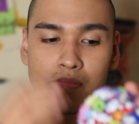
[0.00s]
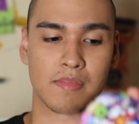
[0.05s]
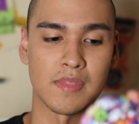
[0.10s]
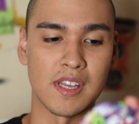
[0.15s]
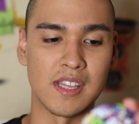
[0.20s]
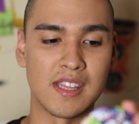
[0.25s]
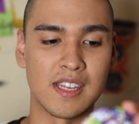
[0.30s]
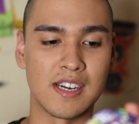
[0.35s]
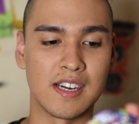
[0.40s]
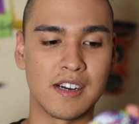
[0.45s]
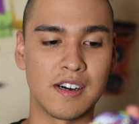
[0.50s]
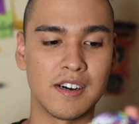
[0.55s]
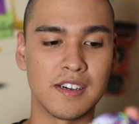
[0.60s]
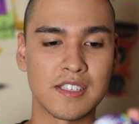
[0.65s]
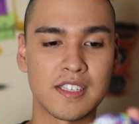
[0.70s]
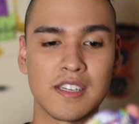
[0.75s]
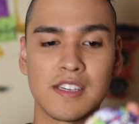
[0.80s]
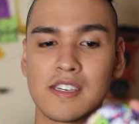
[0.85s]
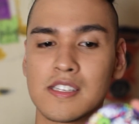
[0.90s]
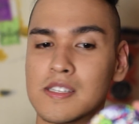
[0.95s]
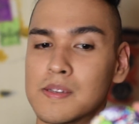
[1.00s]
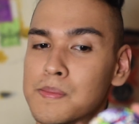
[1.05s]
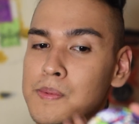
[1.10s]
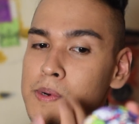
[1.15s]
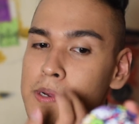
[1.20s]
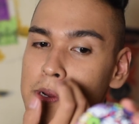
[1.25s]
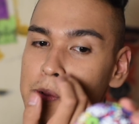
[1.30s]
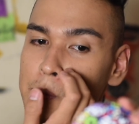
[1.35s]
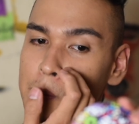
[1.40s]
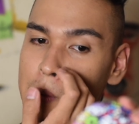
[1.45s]
And then I also like to
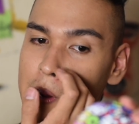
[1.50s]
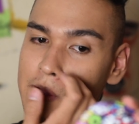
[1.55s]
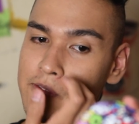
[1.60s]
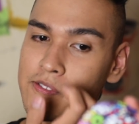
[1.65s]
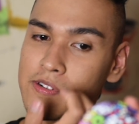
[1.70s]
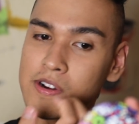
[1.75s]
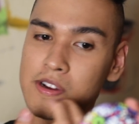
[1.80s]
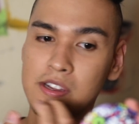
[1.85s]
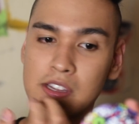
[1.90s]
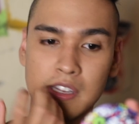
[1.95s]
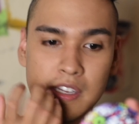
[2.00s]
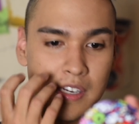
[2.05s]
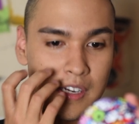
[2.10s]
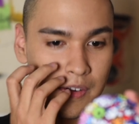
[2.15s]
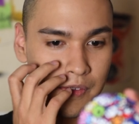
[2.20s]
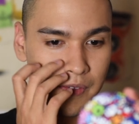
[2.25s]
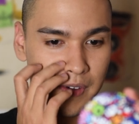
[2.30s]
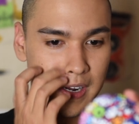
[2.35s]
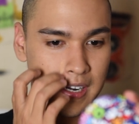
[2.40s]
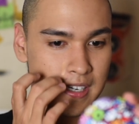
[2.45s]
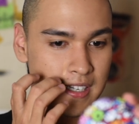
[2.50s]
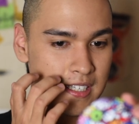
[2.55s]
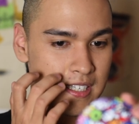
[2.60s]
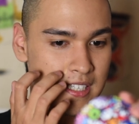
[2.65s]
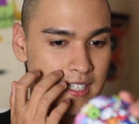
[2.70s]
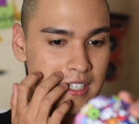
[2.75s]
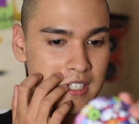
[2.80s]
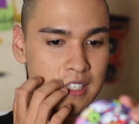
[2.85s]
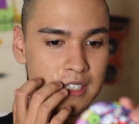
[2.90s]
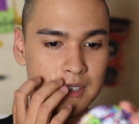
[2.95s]
put it wherever, redness
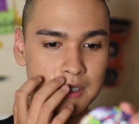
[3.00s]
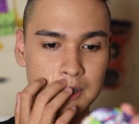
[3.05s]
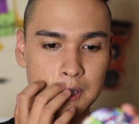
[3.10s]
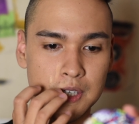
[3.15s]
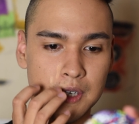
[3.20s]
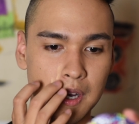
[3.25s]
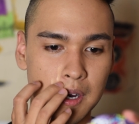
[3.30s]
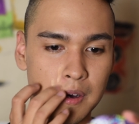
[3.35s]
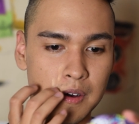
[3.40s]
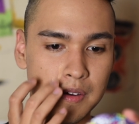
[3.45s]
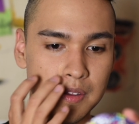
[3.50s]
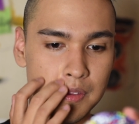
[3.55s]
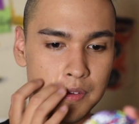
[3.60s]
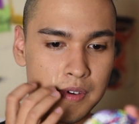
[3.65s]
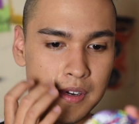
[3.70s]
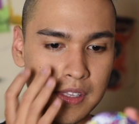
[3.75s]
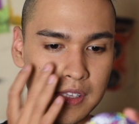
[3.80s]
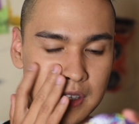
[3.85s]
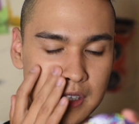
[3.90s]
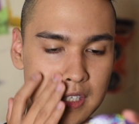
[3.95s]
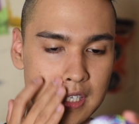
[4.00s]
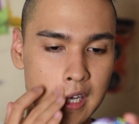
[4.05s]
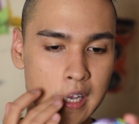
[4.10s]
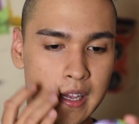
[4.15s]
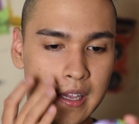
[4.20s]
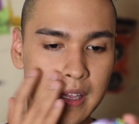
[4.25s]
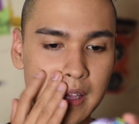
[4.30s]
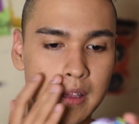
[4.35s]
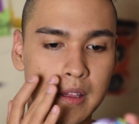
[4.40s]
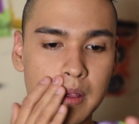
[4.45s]
tends to show throughout the
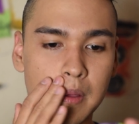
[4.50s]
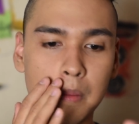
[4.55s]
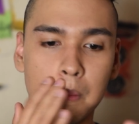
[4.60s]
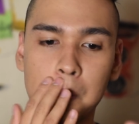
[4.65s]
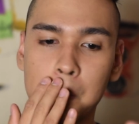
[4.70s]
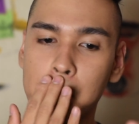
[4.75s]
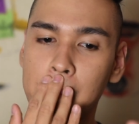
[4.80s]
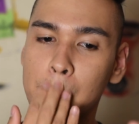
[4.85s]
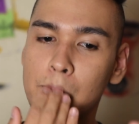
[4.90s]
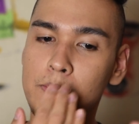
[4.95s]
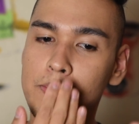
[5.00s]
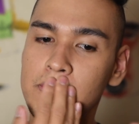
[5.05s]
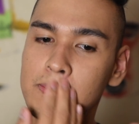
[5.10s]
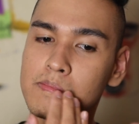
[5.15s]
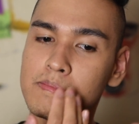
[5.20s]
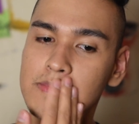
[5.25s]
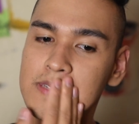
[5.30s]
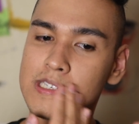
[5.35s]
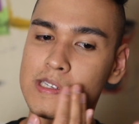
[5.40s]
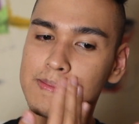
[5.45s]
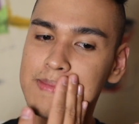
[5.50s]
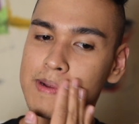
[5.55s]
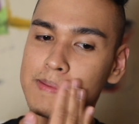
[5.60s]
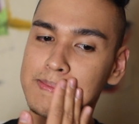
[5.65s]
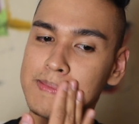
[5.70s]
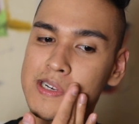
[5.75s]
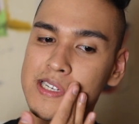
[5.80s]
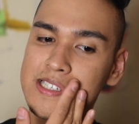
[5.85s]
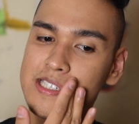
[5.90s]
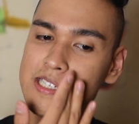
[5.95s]
day. So my
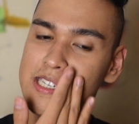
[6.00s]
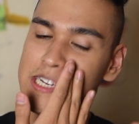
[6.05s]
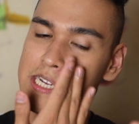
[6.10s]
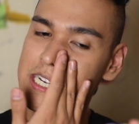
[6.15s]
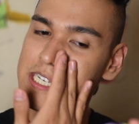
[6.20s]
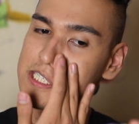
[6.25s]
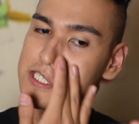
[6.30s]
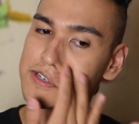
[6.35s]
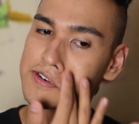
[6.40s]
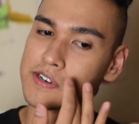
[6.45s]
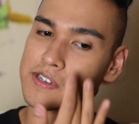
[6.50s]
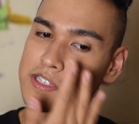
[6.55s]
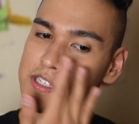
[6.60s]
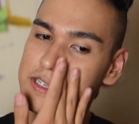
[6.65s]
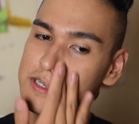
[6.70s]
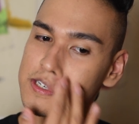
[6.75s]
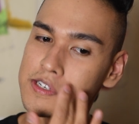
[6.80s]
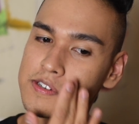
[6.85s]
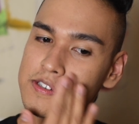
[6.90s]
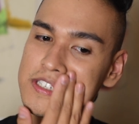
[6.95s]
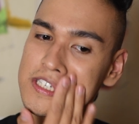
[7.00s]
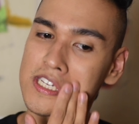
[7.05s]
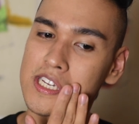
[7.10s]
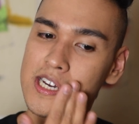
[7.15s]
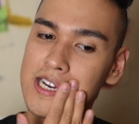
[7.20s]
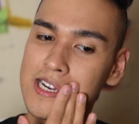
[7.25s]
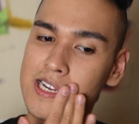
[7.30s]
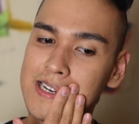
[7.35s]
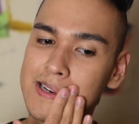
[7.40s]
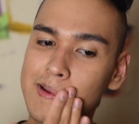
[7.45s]
mustache or on the nose
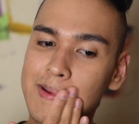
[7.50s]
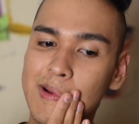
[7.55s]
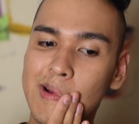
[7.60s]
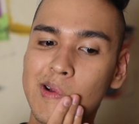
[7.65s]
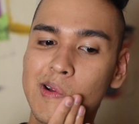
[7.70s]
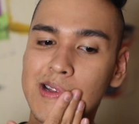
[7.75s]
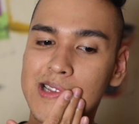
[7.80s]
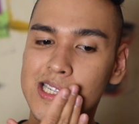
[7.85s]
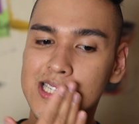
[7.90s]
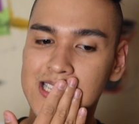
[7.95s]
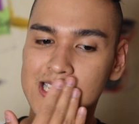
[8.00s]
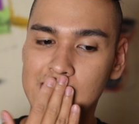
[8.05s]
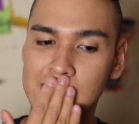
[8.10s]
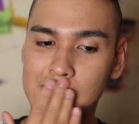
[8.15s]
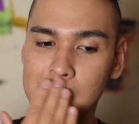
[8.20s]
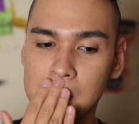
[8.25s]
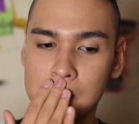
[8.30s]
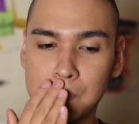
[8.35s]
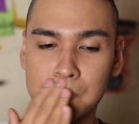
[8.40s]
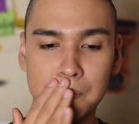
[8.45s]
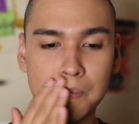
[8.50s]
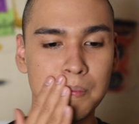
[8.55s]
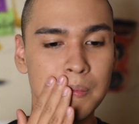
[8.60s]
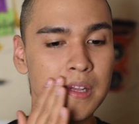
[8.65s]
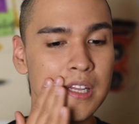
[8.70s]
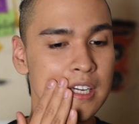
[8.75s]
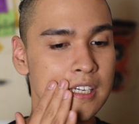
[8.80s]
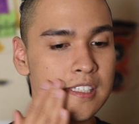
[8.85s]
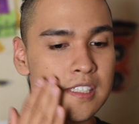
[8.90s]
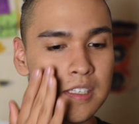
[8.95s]
line is a good
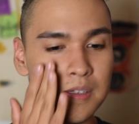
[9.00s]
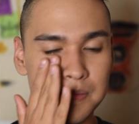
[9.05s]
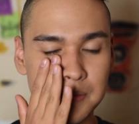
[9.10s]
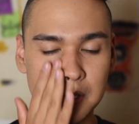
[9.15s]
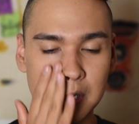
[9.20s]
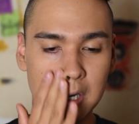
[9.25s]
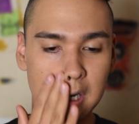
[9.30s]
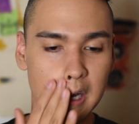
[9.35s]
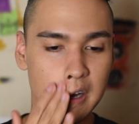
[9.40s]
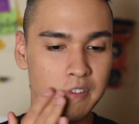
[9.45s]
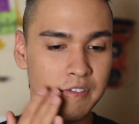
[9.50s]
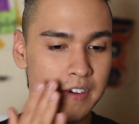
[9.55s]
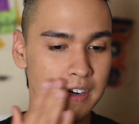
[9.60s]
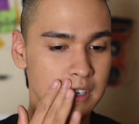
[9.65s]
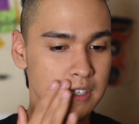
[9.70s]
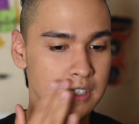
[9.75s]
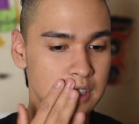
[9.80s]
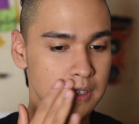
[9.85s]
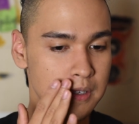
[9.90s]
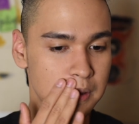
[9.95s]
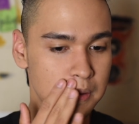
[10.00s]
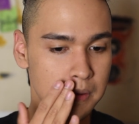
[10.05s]
place to build coverage.